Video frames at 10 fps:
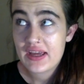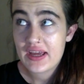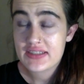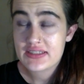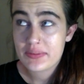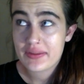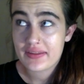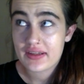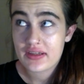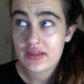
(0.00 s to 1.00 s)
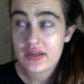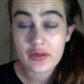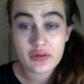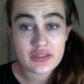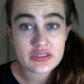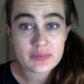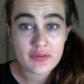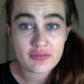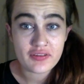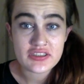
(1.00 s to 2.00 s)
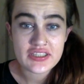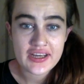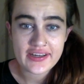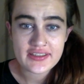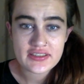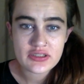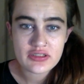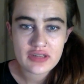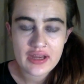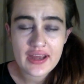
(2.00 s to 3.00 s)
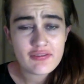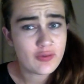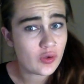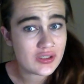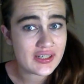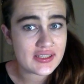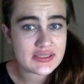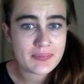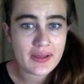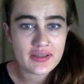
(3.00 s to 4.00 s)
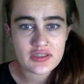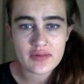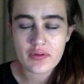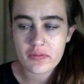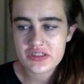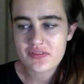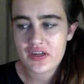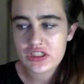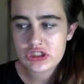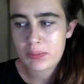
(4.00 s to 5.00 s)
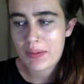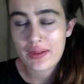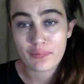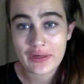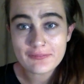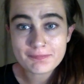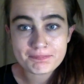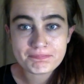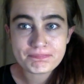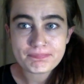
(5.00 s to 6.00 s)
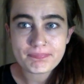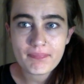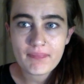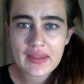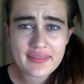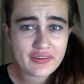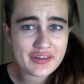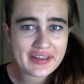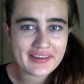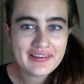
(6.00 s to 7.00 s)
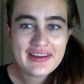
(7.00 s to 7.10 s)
Had to wear that, and then I got into my first cast. I had 4 casts by the time I was finished, by the way. They're in there.